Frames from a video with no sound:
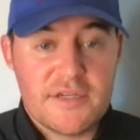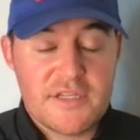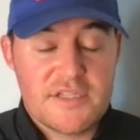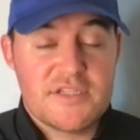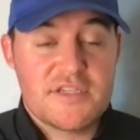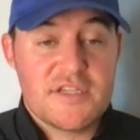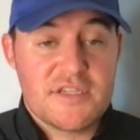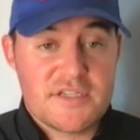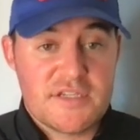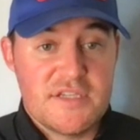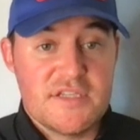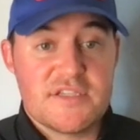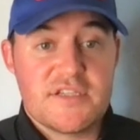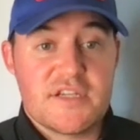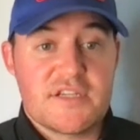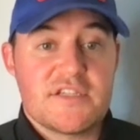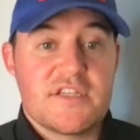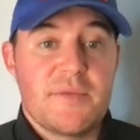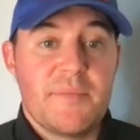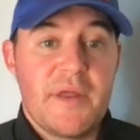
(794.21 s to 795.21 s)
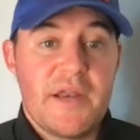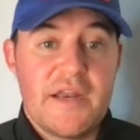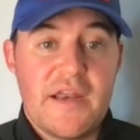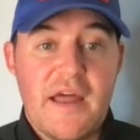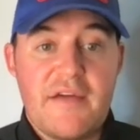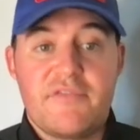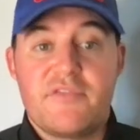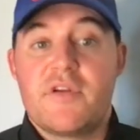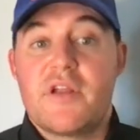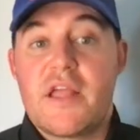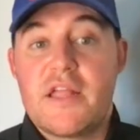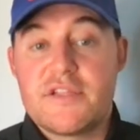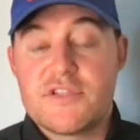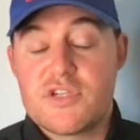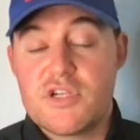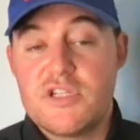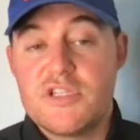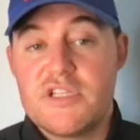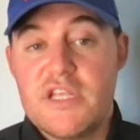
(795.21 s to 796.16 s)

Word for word: consistent 60-minute effort against good